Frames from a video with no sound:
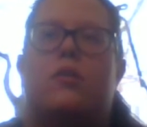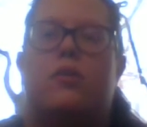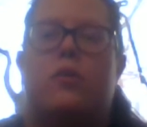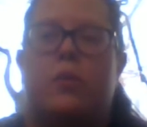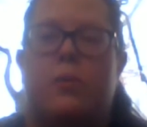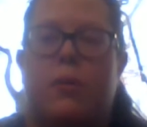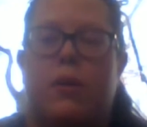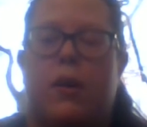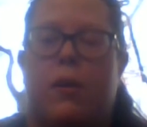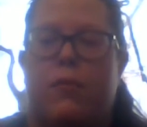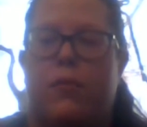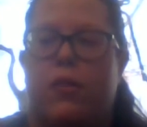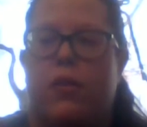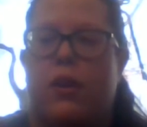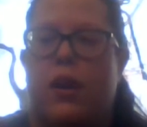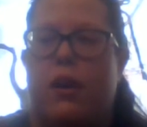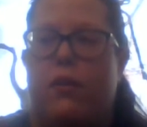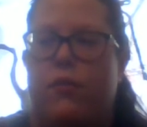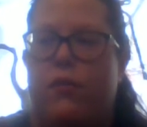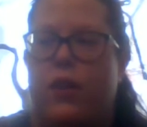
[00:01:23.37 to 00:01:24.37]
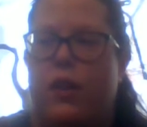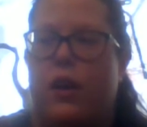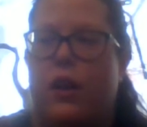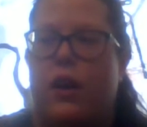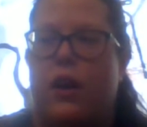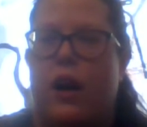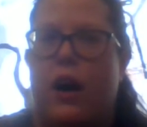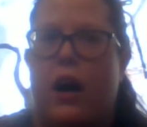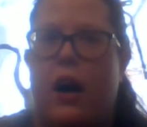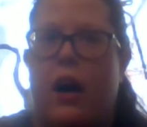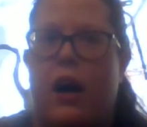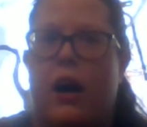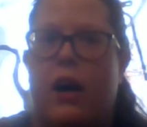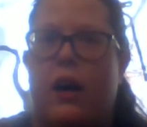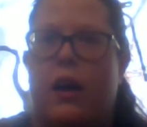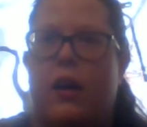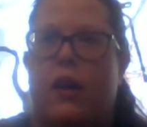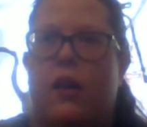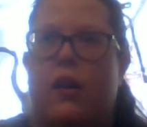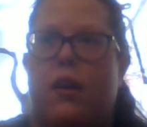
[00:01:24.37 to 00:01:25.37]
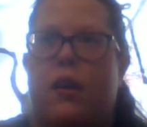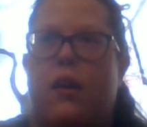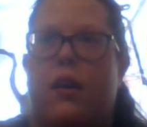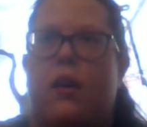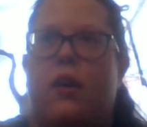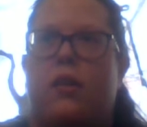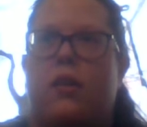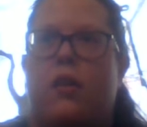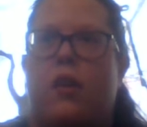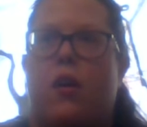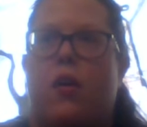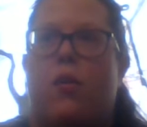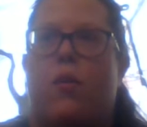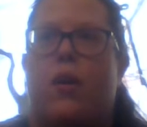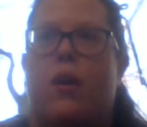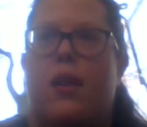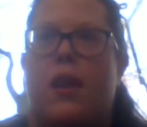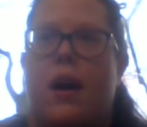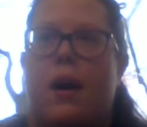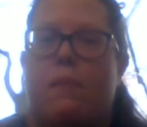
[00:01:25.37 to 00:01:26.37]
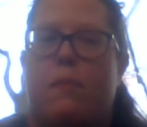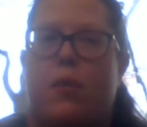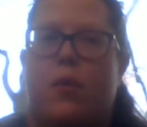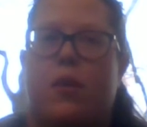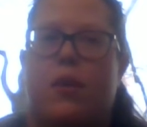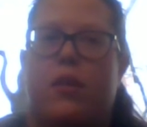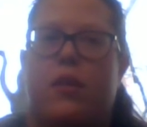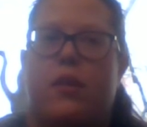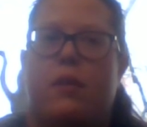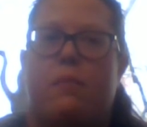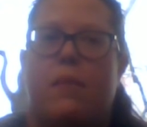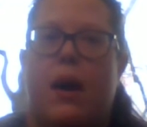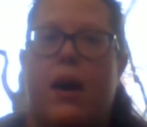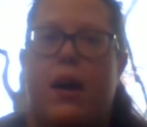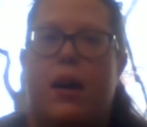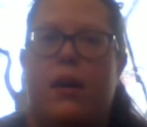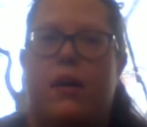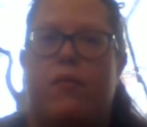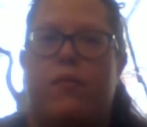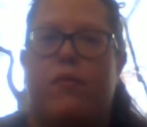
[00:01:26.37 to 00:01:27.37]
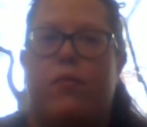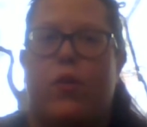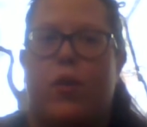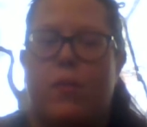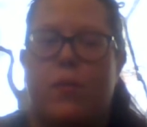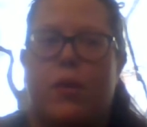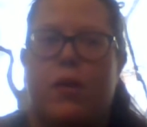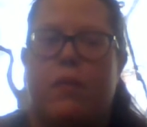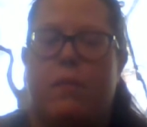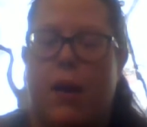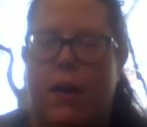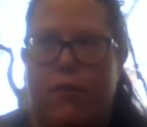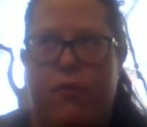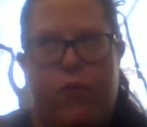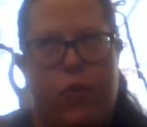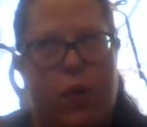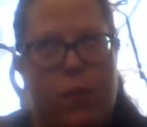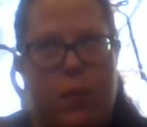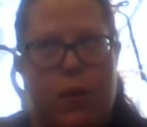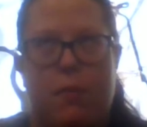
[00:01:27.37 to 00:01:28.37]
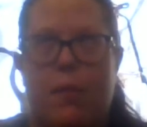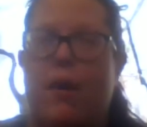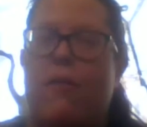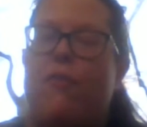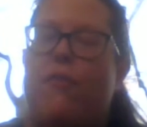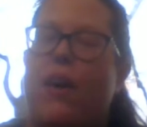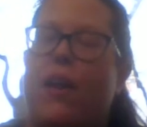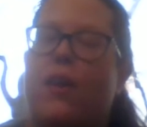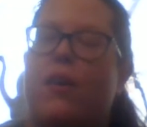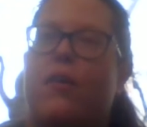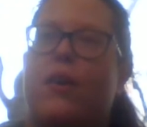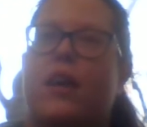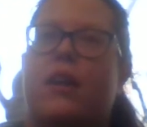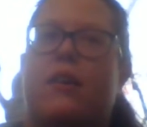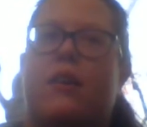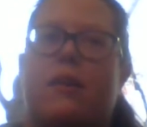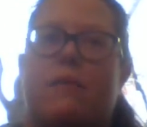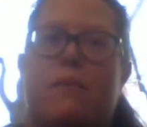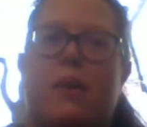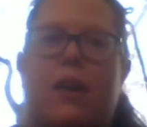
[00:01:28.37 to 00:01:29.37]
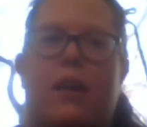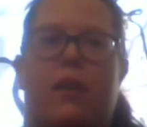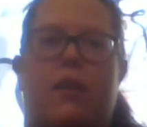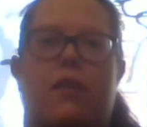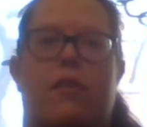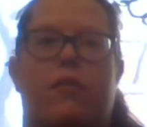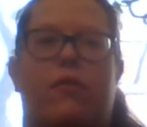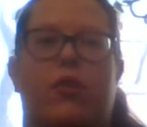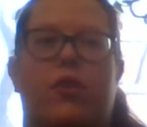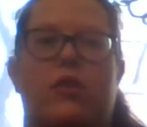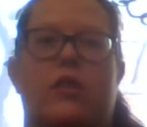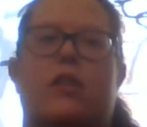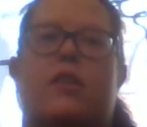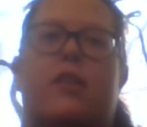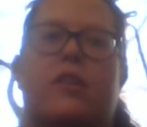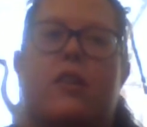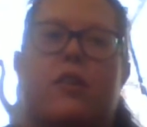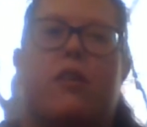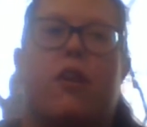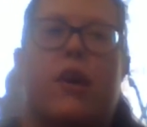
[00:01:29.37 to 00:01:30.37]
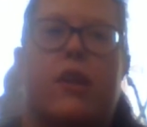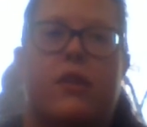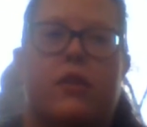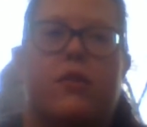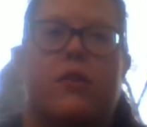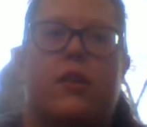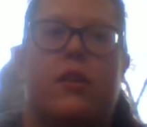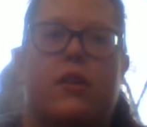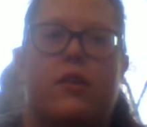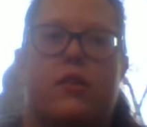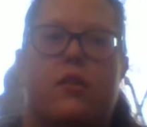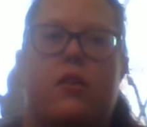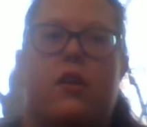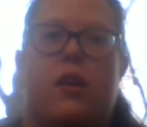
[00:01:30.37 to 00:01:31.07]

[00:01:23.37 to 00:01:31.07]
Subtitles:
Super helpful. I feel like I know a lot more than my fellow incoming first year grad students.